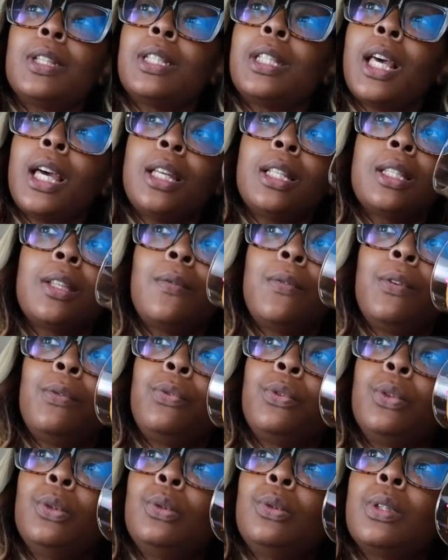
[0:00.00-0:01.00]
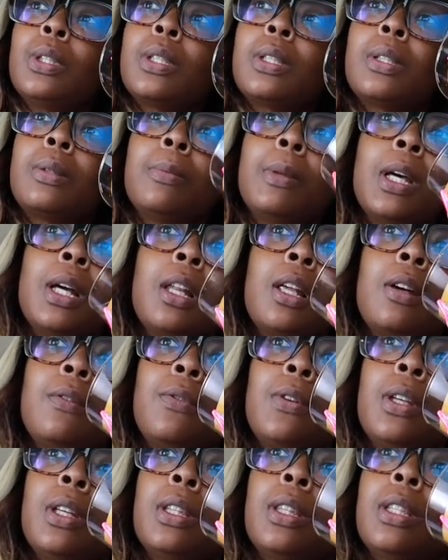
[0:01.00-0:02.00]
the taste of the fruit the smell
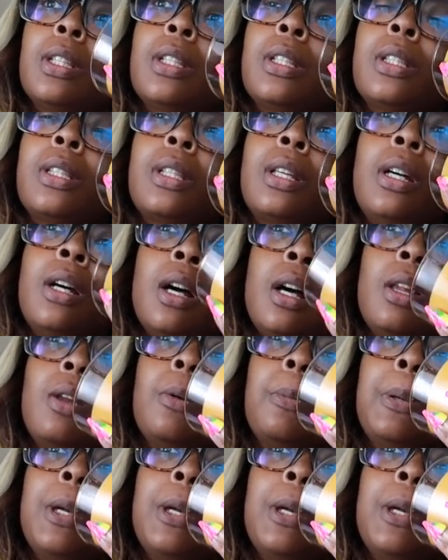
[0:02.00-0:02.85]
of it the color